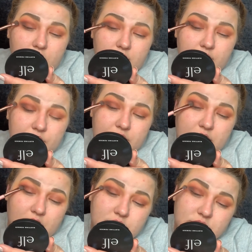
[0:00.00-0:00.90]
There
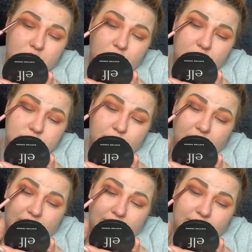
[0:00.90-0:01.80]
also is a
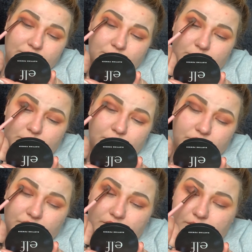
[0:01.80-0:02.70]
black if you would
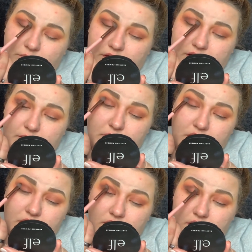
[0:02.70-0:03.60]
prefer black, but
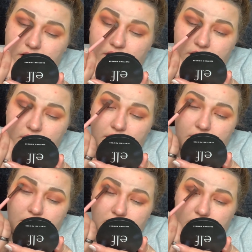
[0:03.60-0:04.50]

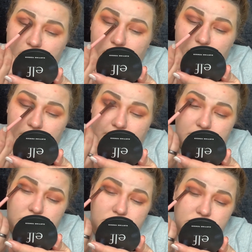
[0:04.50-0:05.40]
black is
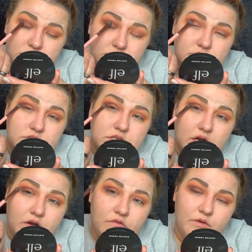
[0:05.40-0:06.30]
just too stark
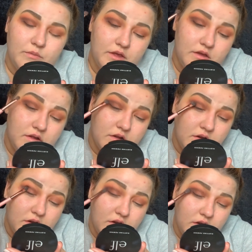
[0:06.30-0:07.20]
for me
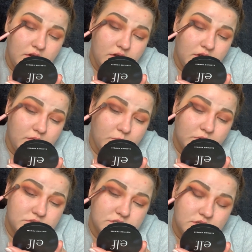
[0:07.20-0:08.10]
most
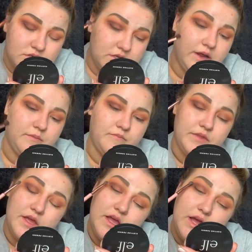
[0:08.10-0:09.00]
of the time.
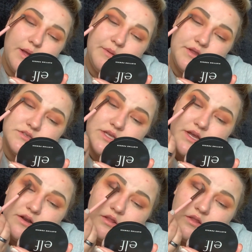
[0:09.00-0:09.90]
I've been using it a
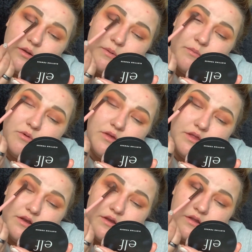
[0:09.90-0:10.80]
little bit more
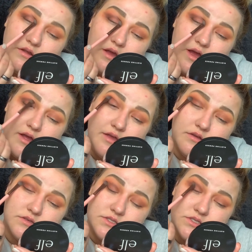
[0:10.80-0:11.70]
than I
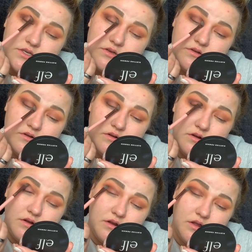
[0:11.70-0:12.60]
used to,
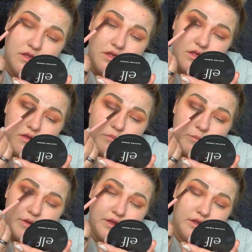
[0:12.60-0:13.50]

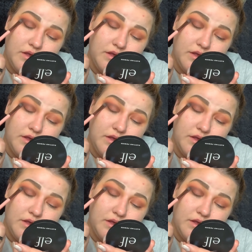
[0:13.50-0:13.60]
but yeah.